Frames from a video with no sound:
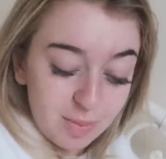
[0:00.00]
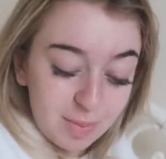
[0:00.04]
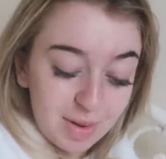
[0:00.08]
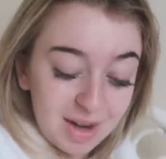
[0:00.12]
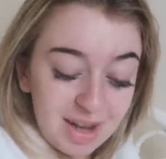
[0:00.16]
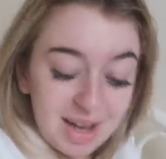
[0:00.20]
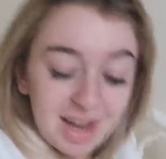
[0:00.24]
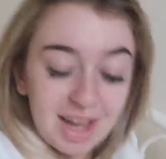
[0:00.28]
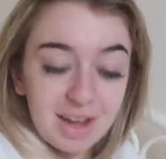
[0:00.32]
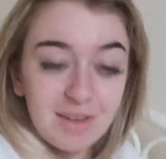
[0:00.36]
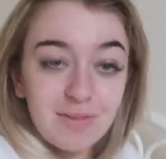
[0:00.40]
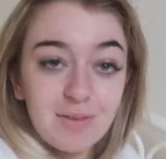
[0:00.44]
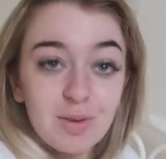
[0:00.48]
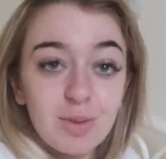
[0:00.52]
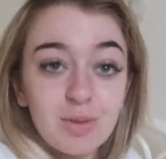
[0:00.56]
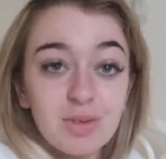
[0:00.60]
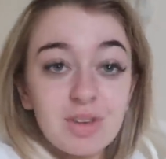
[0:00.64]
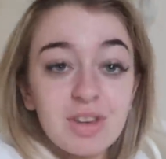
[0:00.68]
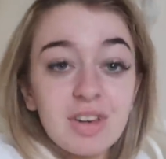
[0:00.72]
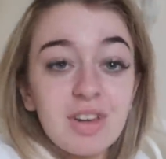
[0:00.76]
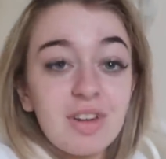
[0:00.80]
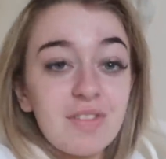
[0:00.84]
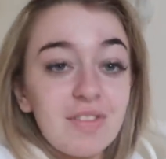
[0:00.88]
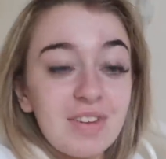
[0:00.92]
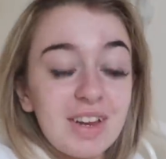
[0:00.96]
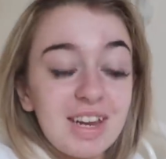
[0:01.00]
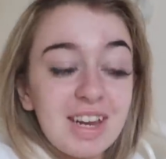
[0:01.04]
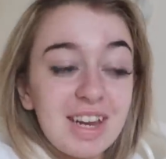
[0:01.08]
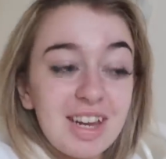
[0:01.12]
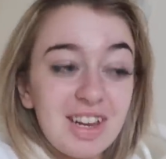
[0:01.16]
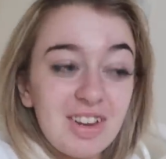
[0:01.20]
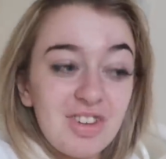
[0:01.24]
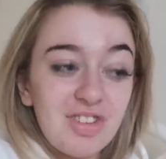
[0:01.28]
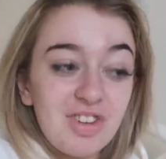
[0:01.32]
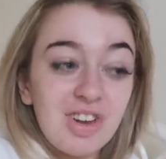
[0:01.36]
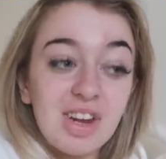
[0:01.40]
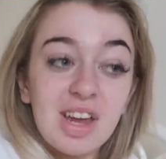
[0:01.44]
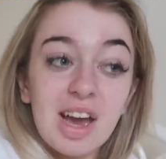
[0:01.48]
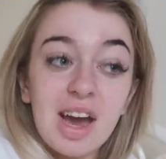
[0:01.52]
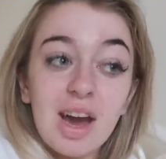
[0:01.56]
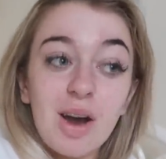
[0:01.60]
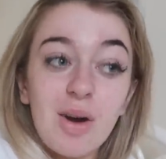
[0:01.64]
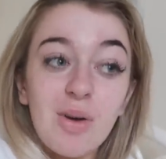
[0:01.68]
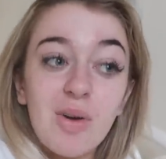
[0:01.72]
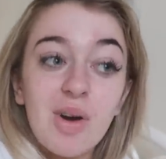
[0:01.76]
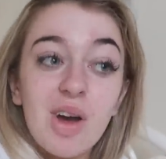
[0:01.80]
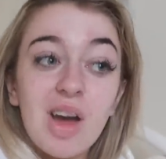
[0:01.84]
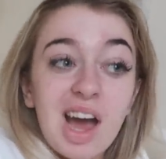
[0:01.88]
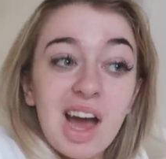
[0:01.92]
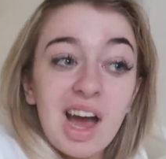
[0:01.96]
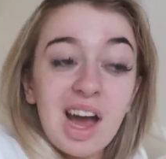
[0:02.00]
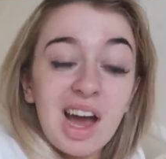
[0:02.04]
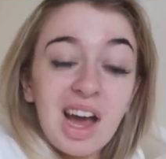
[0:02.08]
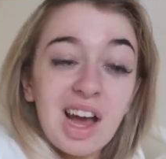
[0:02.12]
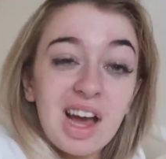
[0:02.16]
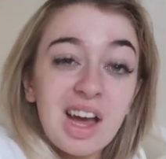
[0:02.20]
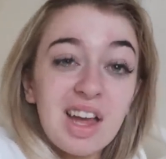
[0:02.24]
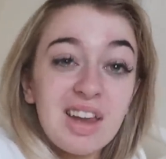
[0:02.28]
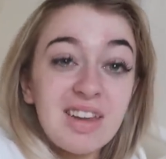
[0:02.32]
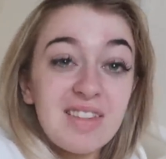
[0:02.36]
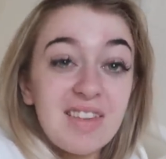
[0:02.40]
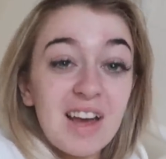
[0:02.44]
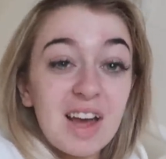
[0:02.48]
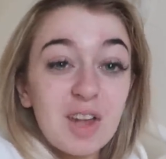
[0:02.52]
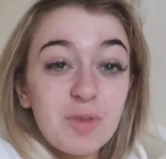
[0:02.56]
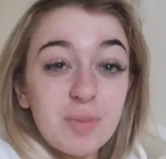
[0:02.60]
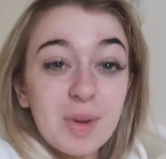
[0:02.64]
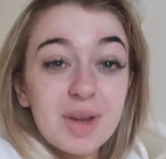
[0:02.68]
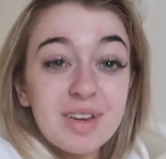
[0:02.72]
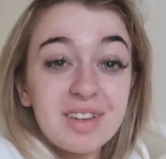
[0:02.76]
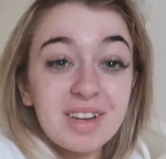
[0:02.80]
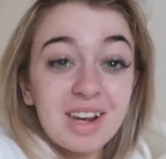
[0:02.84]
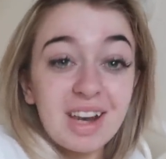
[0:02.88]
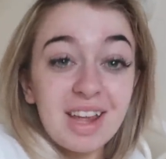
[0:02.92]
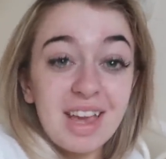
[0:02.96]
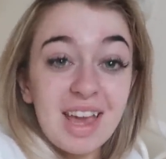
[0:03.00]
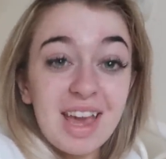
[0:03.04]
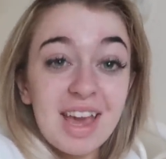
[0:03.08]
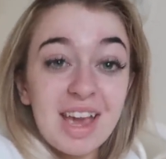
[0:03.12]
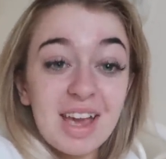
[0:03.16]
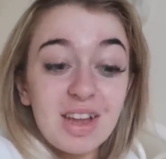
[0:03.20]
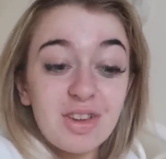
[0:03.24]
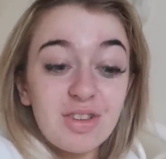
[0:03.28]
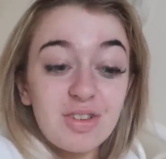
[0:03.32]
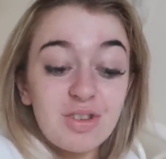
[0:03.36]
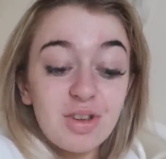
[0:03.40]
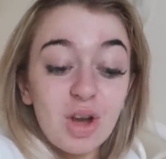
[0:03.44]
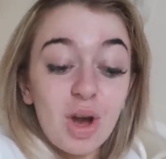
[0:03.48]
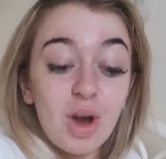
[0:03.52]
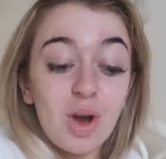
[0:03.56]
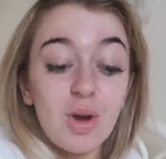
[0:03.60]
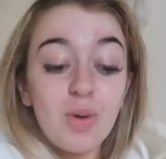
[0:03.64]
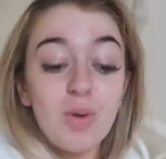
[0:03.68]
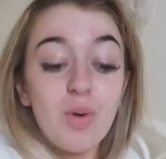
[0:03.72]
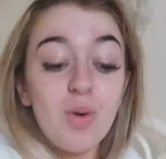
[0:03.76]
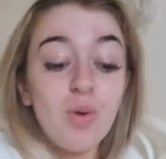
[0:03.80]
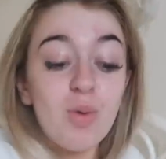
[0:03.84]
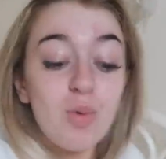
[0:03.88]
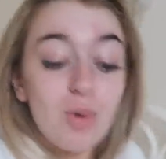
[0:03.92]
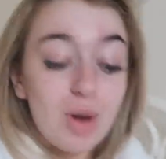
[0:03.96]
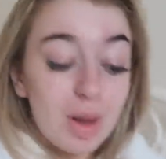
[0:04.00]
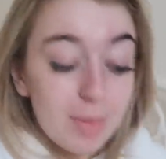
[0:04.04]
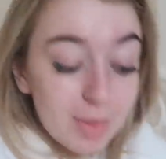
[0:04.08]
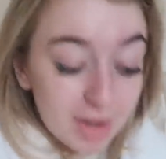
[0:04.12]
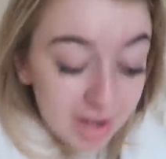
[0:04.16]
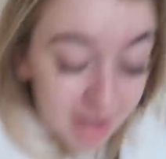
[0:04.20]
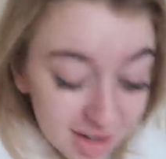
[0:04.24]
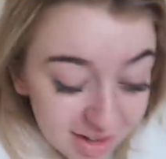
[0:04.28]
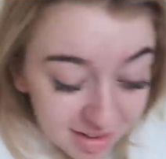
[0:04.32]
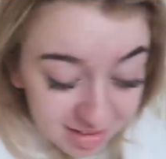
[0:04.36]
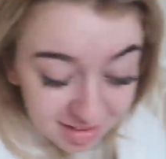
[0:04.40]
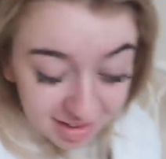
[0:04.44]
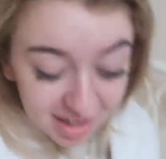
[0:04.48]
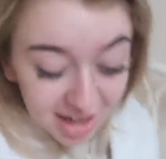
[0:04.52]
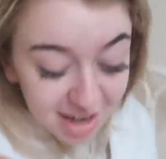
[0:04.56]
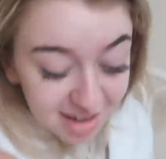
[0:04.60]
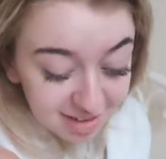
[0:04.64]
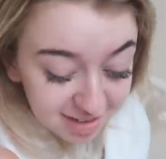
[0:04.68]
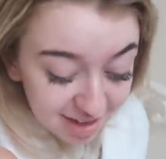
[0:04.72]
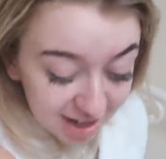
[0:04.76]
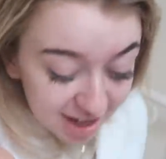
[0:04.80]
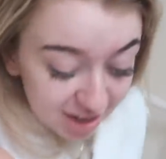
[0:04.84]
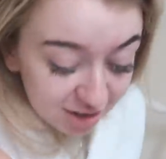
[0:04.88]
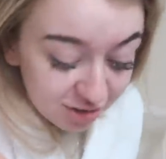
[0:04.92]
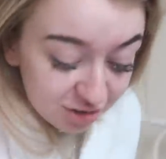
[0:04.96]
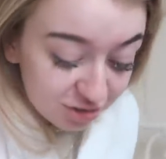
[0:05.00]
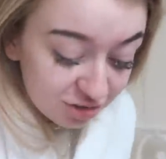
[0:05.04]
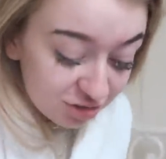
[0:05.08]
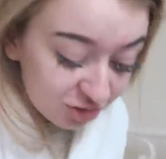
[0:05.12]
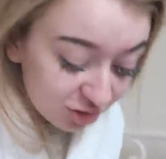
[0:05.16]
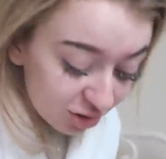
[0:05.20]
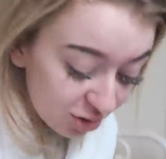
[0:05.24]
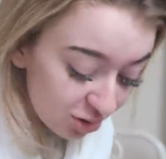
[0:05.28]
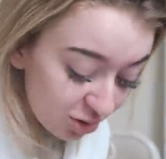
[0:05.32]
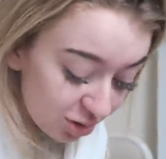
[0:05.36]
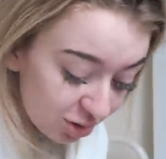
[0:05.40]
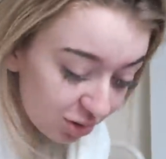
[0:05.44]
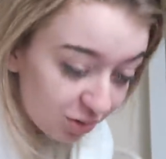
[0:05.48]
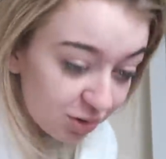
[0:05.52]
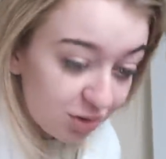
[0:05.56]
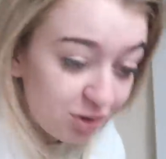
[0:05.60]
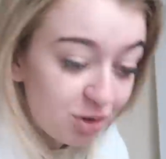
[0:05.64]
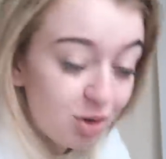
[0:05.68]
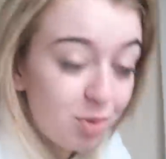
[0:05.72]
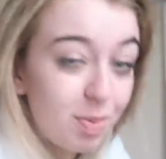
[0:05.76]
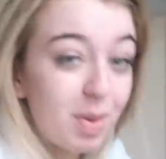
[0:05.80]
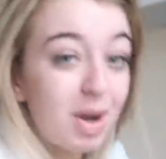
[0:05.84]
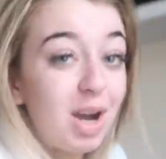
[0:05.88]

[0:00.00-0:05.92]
My leg feels lovely and itchy now, and that's basically it. So, oh, let me go downstairs and show you the two